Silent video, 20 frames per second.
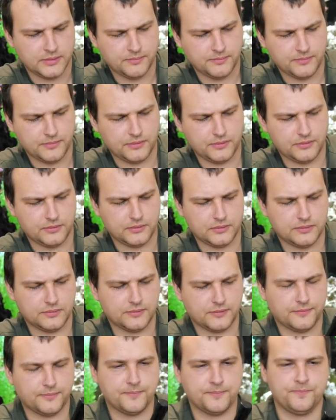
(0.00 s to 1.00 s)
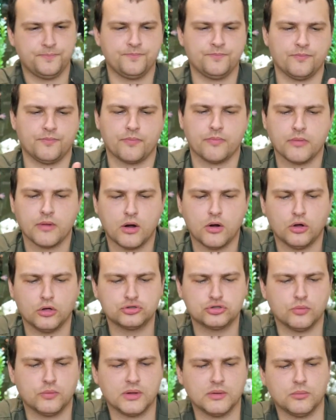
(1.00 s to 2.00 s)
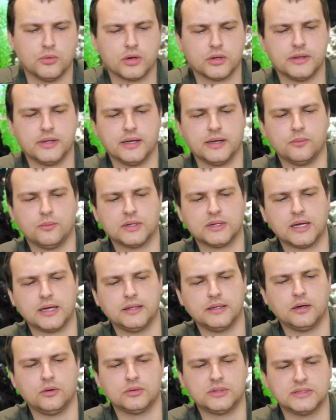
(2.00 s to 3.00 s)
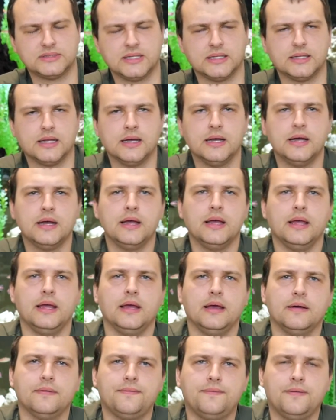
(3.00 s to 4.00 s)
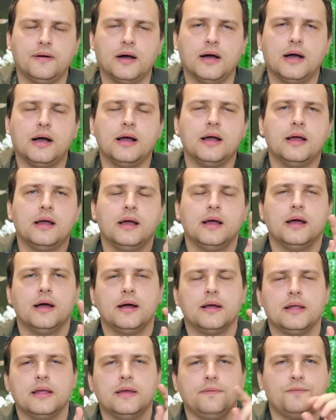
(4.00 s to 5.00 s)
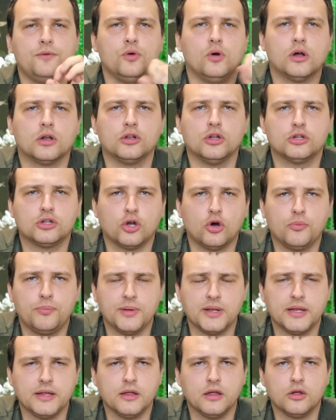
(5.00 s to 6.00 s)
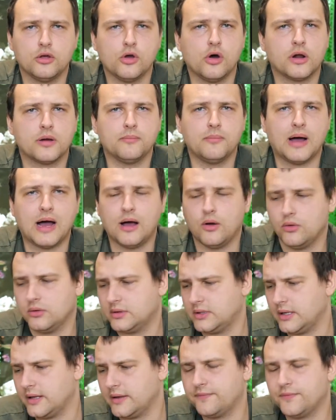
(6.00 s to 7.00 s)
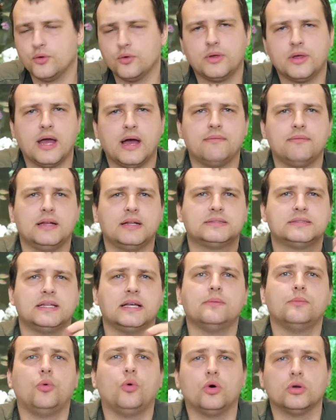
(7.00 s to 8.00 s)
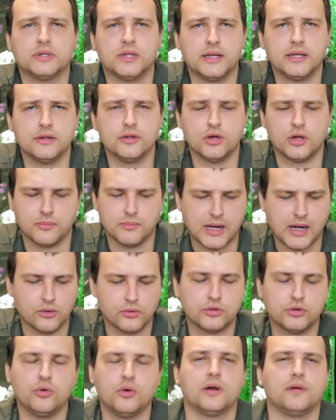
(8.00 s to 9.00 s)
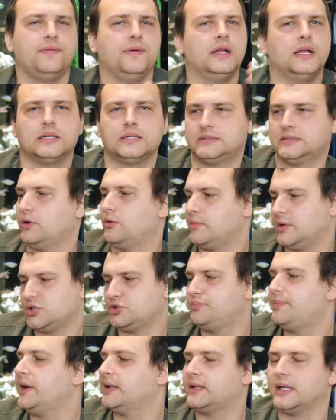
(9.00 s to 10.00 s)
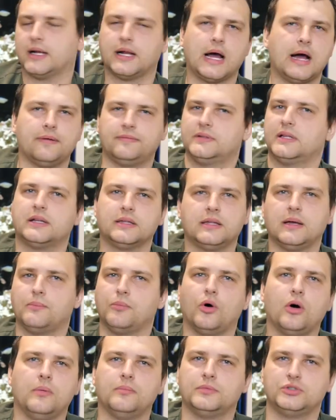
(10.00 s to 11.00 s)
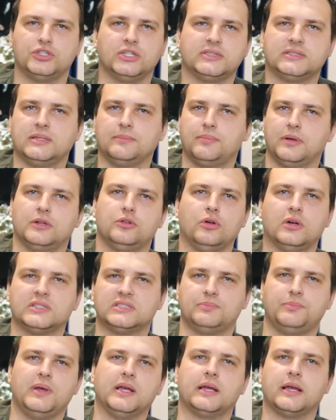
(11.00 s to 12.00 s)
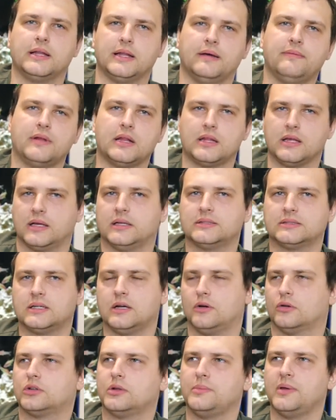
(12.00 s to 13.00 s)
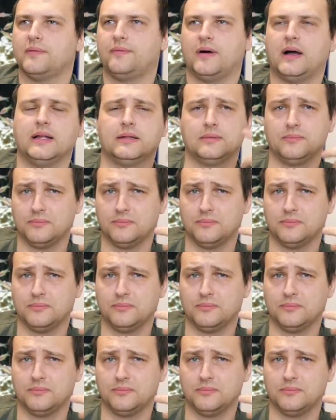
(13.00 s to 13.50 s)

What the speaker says: Beautiful. Also, one more thing, what I noticed, if you are not opening your mouth, if you have, let's say, water in your mouth, you are feeling so much better after the bomb. Just simply don't speak and everything is going to be fine.